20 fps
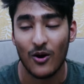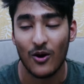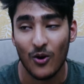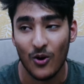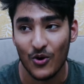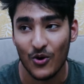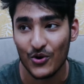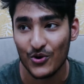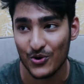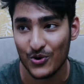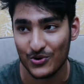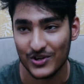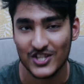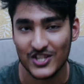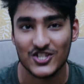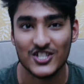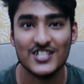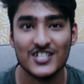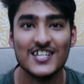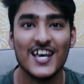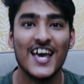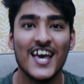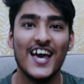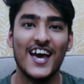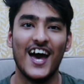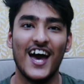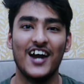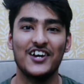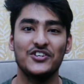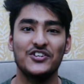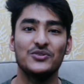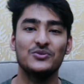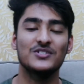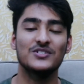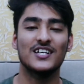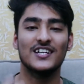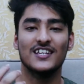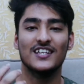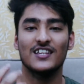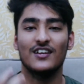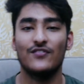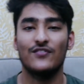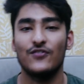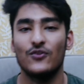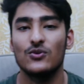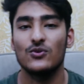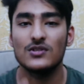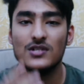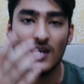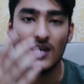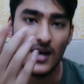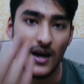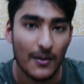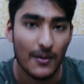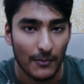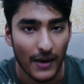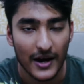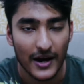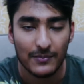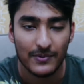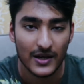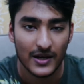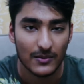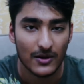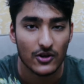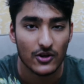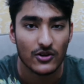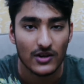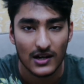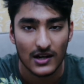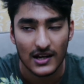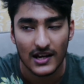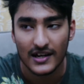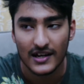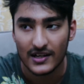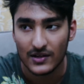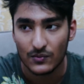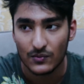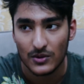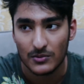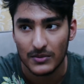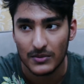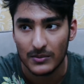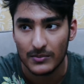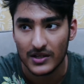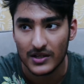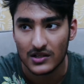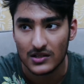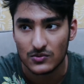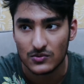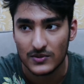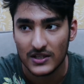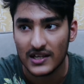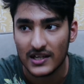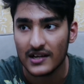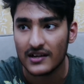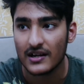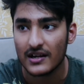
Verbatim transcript: own O T Gs and use it in their phones might be able to relate it with me, because we can